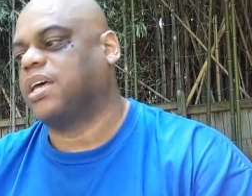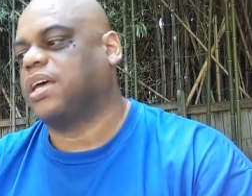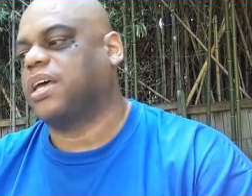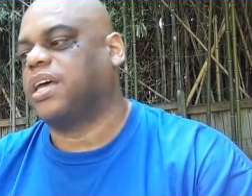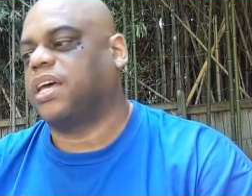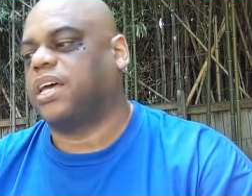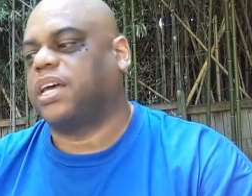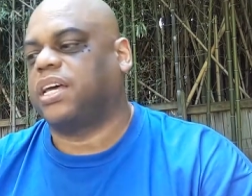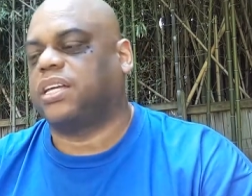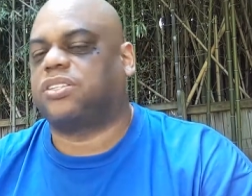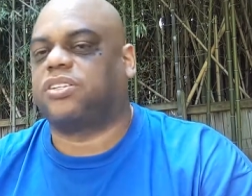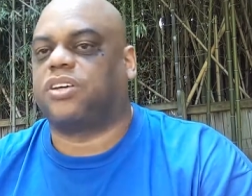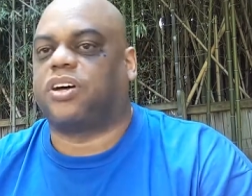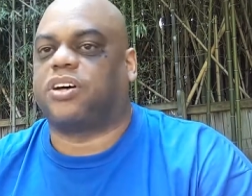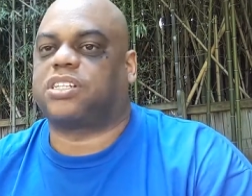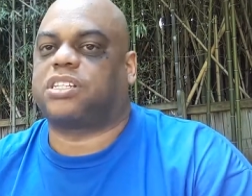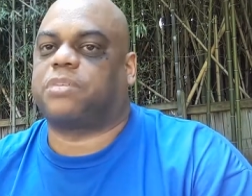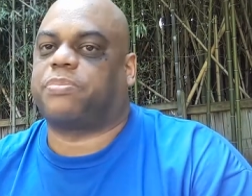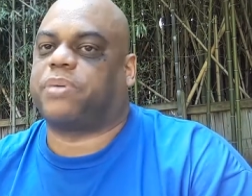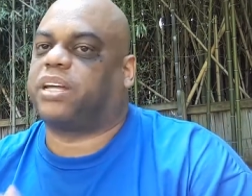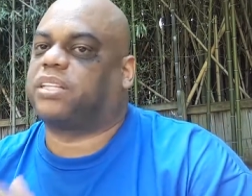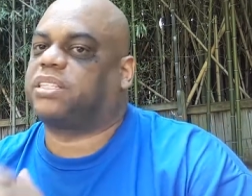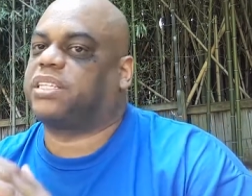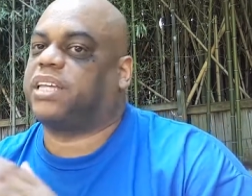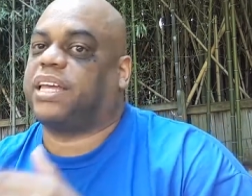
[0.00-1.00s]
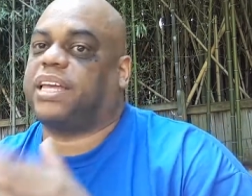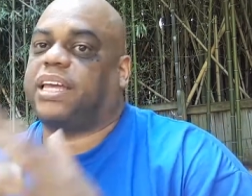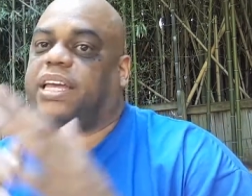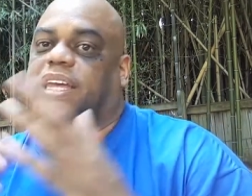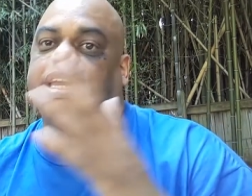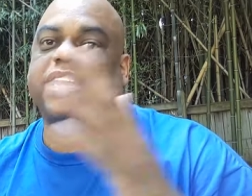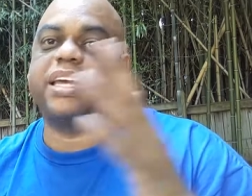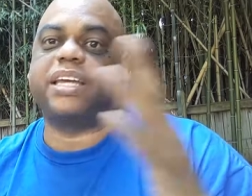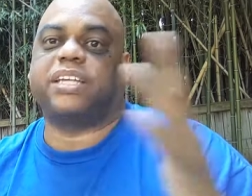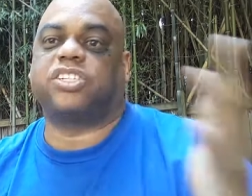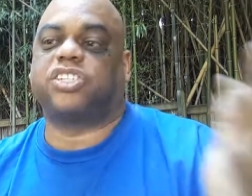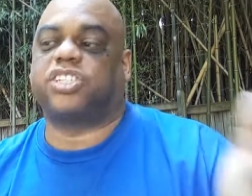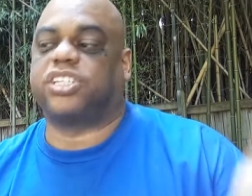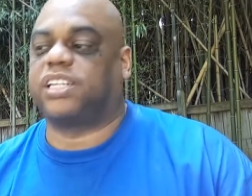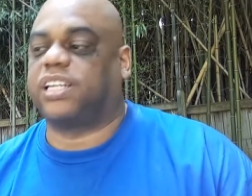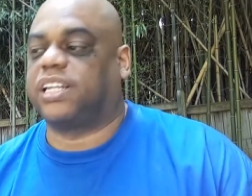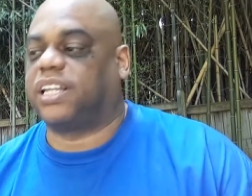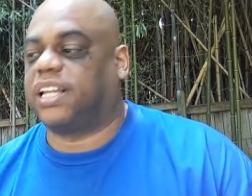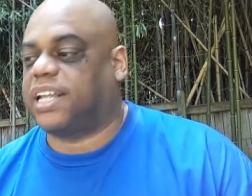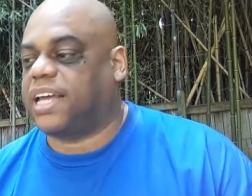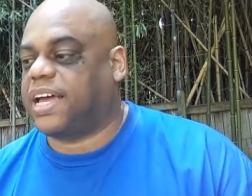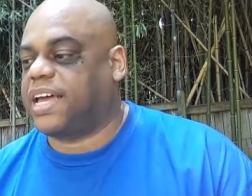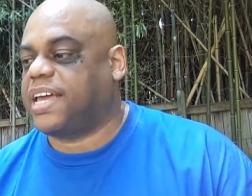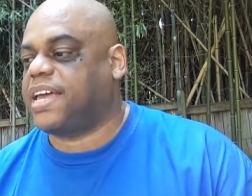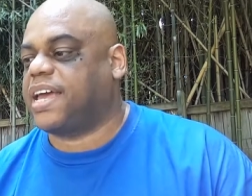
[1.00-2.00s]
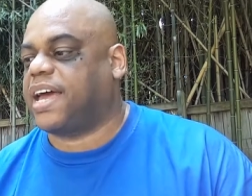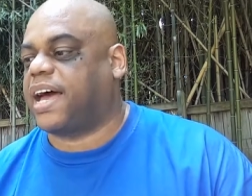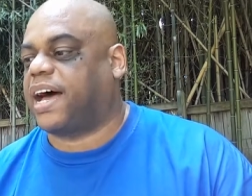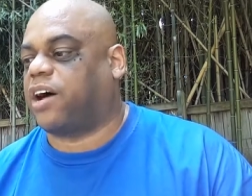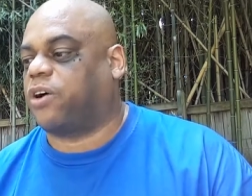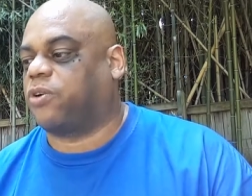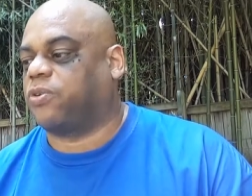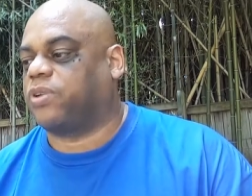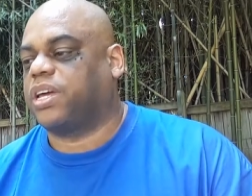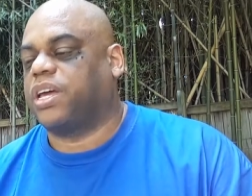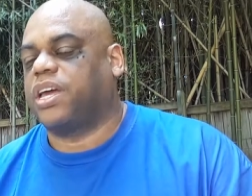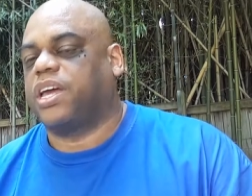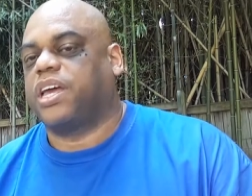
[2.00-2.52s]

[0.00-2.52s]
He talks about the engine layout.